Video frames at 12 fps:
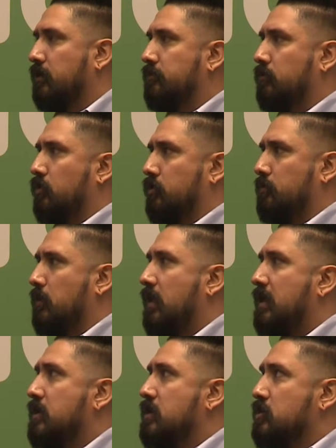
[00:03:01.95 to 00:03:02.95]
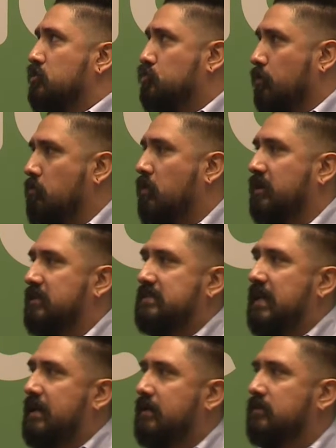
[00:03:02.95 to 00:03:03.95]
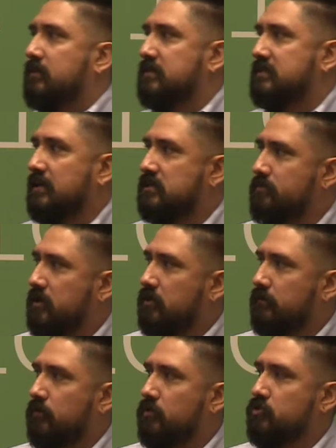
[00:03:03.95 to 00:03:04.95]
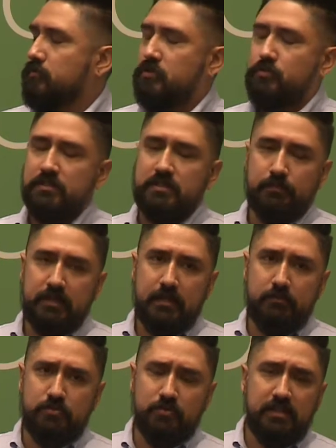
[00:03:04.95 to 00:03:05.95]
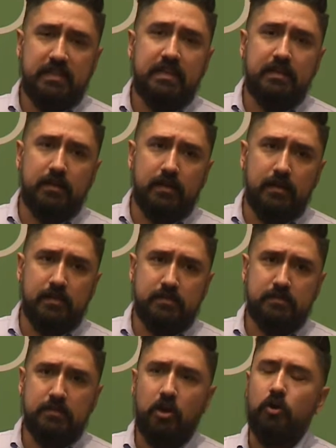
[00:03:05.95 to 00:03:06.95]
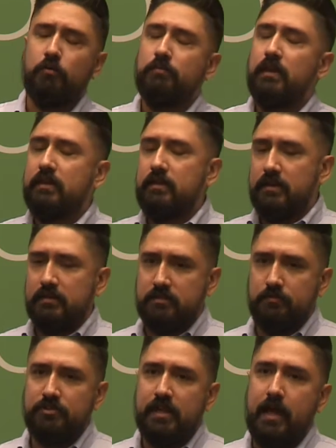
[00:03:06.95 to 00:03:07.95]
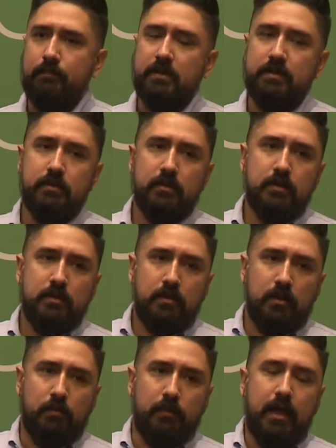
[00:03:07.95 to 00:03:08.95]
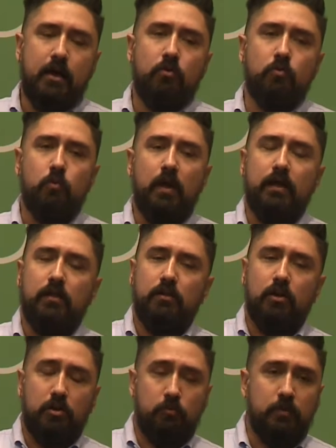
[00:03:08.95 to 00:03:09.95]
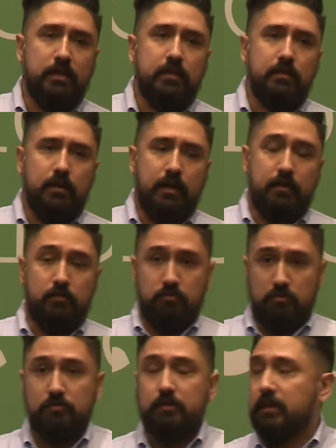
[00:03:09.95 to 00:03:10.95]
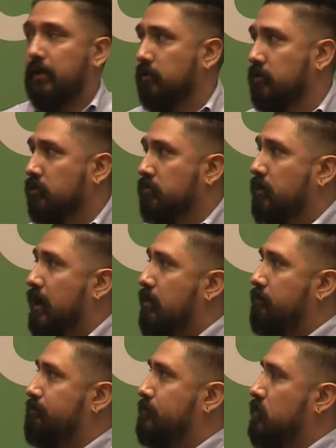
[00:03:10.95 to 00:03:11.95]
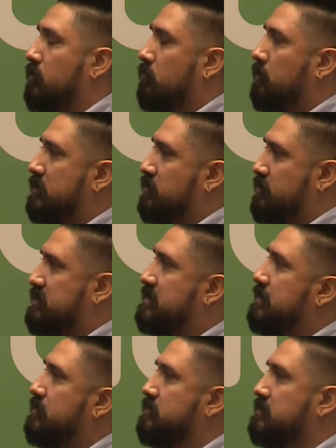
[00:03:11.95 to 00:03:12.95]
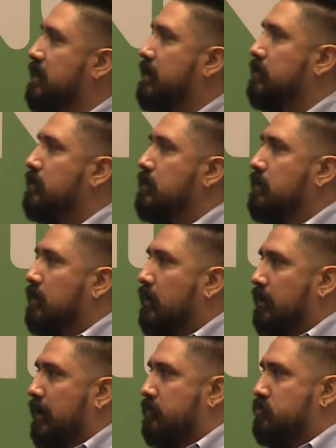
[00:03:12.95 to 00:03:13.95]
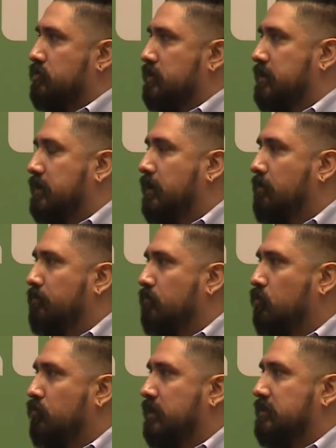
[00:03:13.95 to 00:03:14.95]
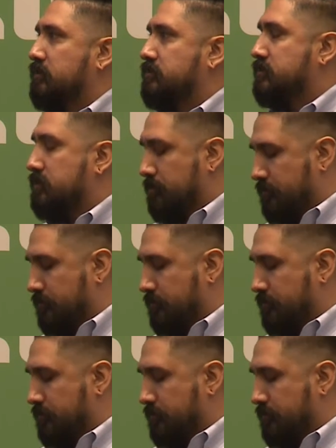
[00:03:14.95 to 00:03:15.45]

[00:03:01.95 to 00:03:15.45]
in volume. So we wanted to take the sentiment conversion, which was something that was really key to us. Are we making customers happy? How well are we at doing that? What's our skill set at actually creating those